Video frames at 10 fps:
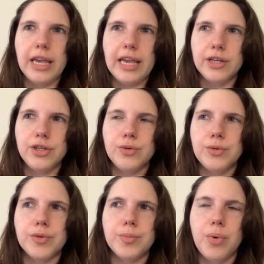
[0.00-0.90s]

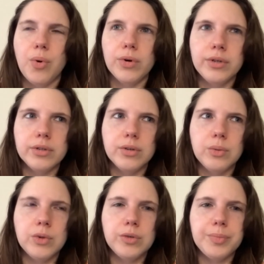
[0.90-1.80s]
annual report
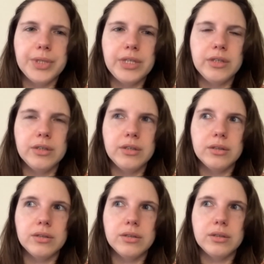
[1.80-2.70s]
will
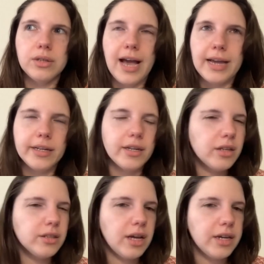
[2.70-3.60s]
be added
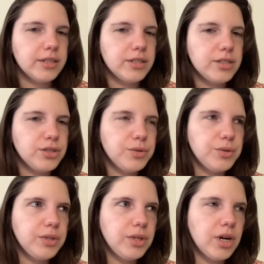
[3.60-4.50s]
online soon.